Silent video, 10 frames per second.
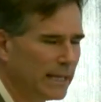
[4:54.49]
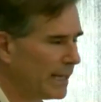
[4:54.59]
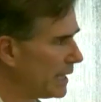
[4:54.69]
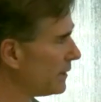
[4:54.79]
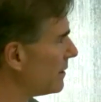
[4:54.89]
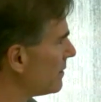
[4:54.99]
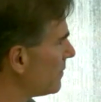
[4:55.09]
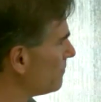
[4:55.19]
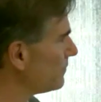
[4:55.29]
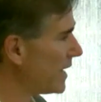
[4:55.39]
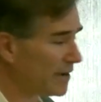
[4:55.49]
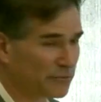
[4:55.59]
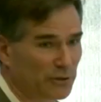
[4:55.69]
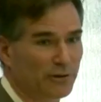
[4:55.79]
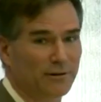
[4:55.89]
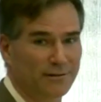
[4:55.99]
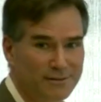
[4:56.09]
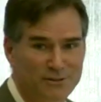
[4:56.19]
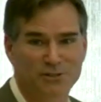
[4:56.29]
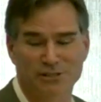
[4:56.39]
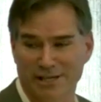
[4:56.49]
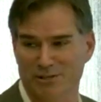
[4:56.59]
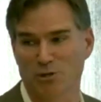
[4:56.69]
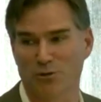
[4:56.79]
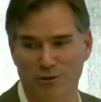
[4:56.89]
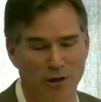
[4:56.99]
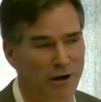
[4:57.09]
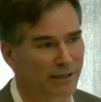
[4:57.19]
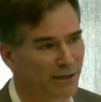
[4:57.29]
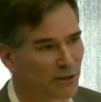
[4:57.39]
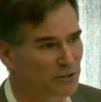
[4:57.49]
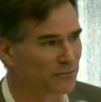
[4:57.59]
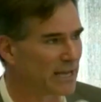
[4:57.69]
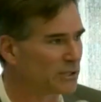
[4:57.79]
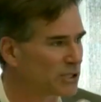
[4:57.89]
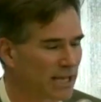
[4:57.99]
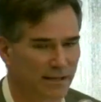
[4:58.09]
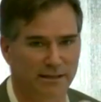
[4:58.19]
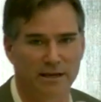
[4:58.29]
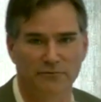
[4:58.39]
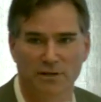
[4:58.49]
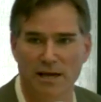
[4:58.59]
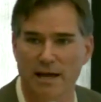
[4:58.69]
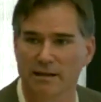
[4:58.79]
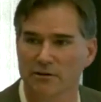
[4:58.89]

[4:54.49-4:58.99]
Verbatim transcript: And after six long years of educating the FDA,